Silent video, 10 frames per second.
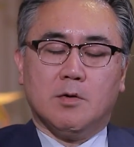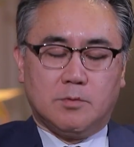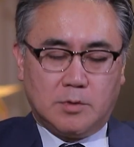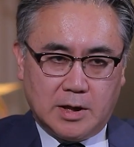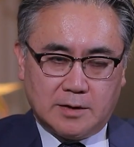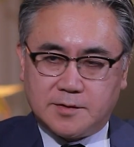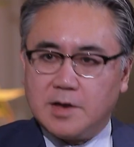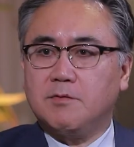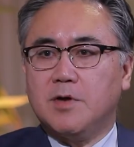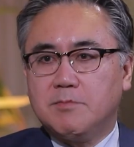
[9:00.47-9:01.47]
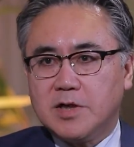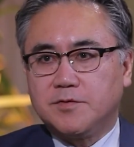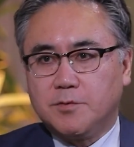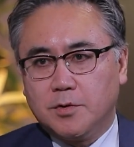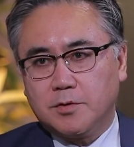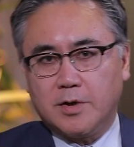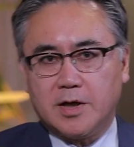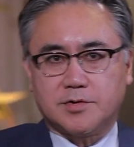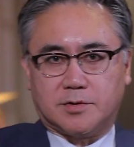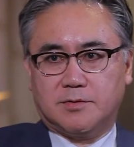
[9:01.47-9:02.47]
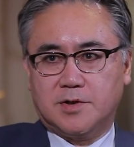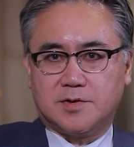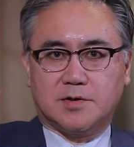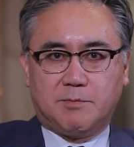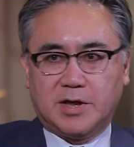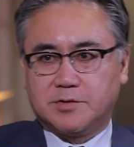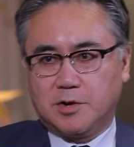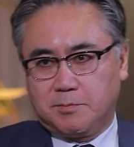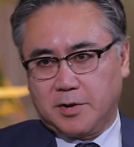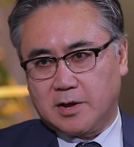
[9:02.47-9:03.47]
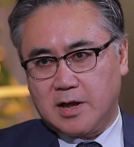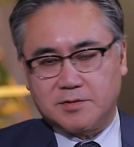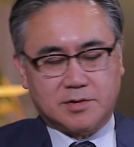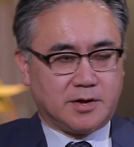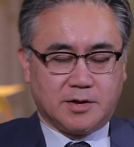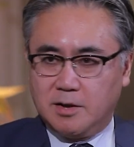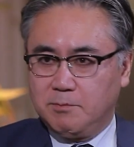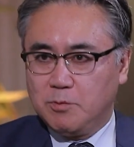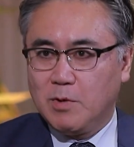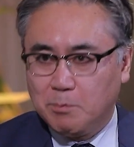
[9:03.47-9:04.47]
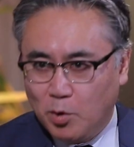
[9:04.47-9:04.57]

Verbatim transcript: Right. Thank you very much for your question. This is a big topic, actually. Give me one